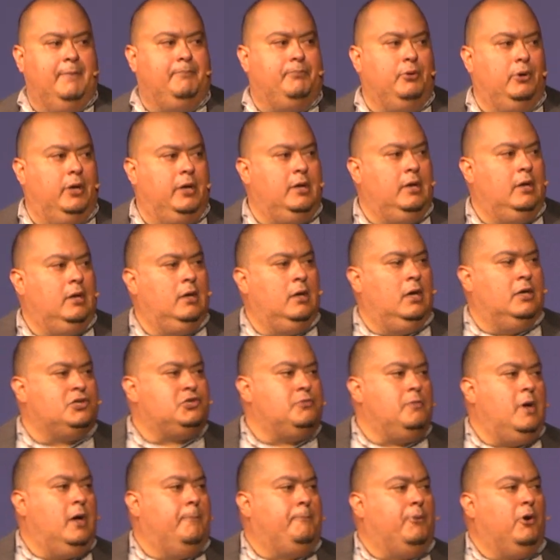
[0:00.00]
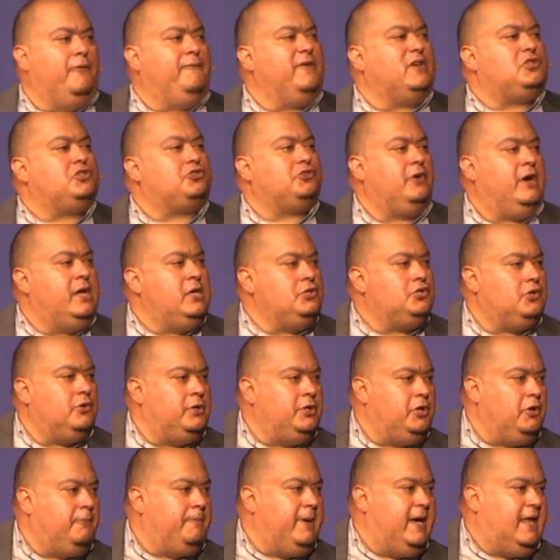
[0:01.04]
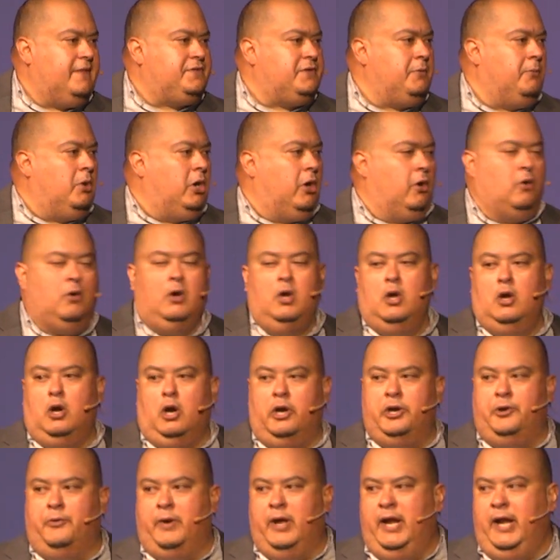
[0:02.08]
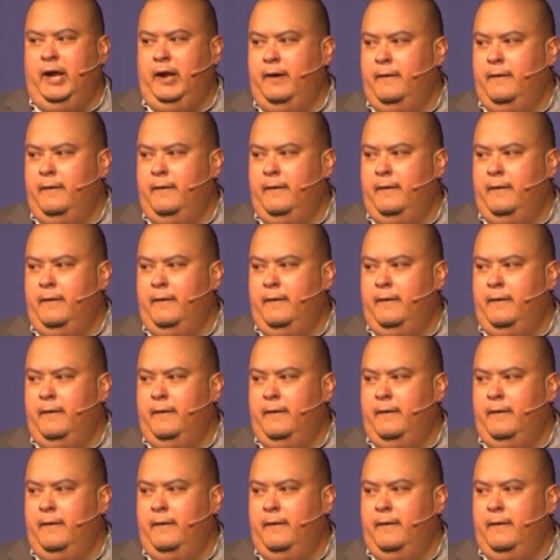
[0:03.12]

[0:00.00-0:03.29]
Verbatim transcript: put a, a, perfect stranger in your path tomorrow. Are you ready?